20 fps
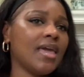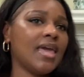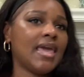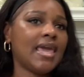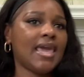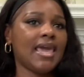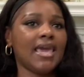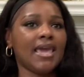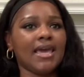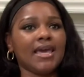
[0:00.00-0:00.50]

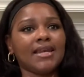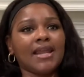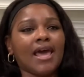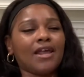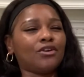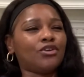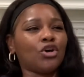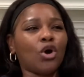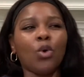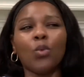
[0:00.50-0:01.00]
and I
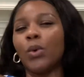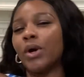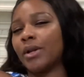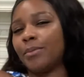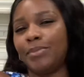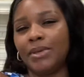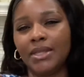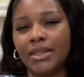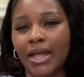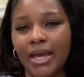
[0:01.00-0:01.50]
don't want to
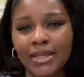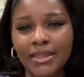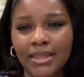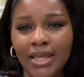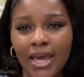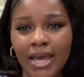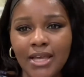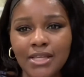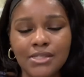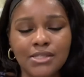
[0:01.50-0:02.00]
be like
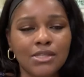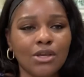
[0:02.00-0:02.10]
that.